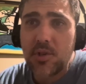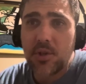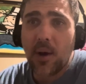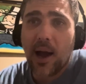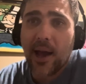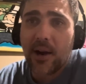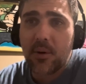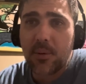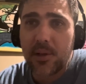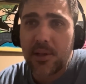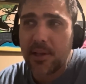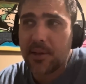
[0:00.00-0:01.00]
you, I don't
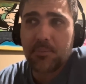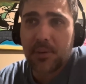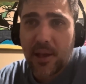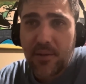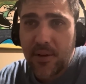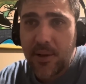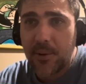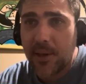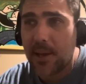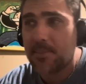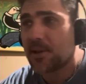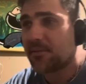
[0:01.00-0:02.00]
really play video
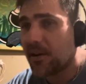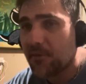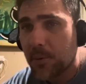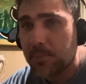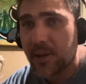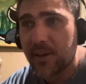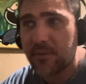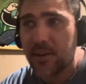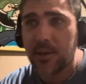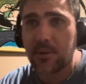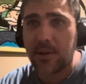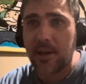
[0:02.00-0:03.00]
games. I've never played
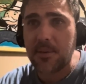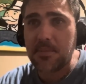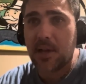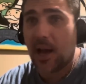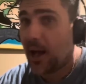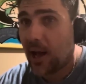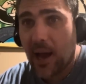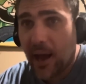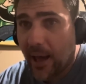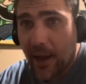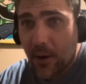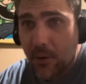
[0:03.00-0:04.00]
video games.
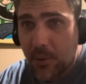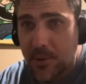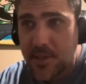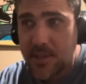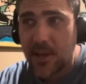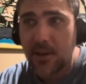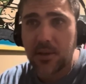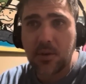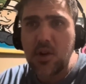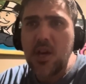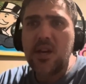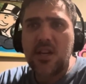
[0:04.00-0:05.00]
I don't know what to tell you.
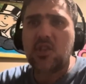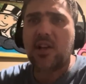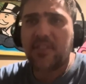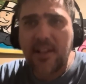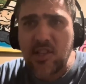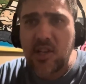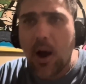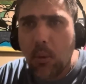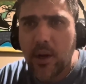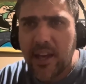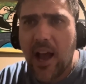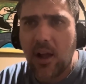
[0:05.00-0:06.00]
He's like, that's not
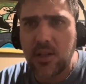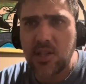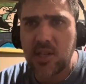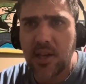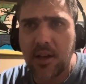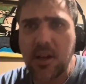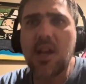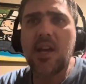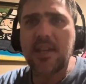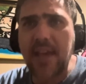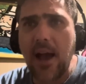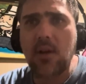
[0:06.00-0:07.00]
what Callan said.
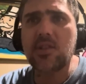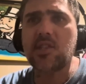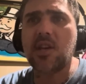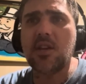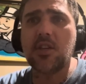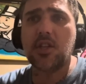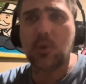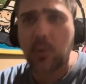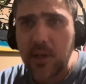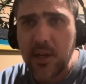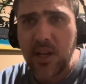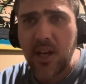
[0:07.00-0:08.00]
Callan said that you were
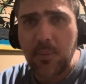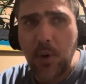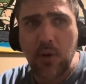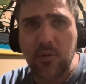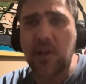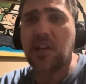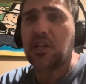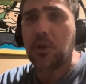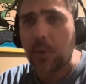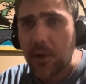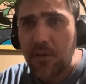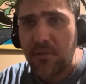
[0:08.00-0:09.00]
going to come over and you
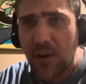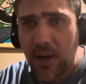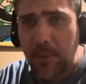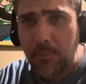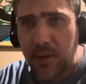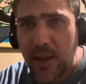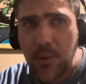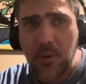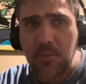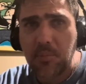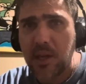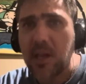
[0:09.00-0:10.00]
were going to fucking play
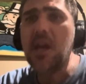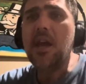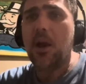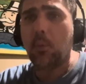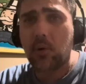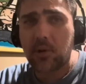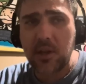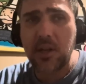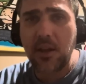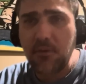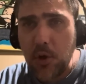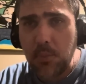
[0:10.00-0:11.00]
with me and we were going to
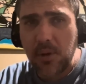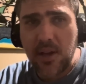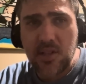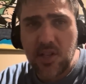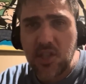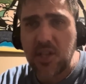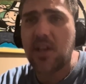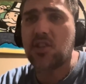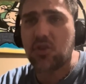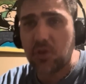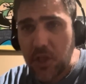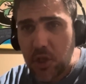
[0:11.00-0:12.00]
give you a place to stay
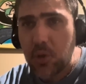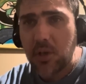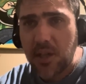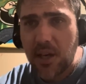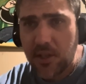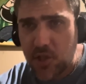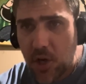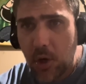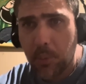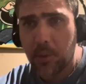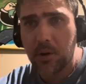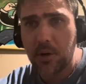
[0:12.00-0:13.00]
so that you could get
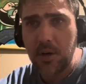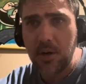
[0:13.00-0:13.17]
sober.